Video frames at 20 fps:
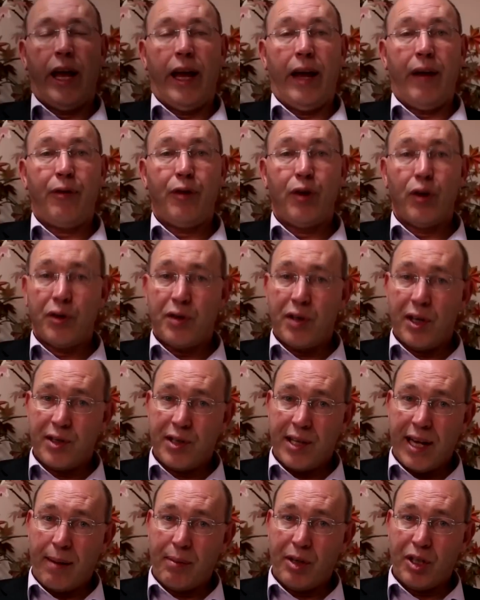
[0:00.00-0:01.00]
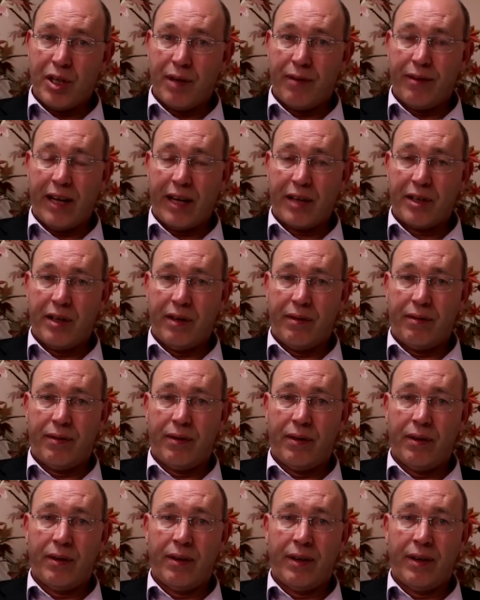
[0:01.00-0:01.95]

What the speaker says: If you're to establish an effective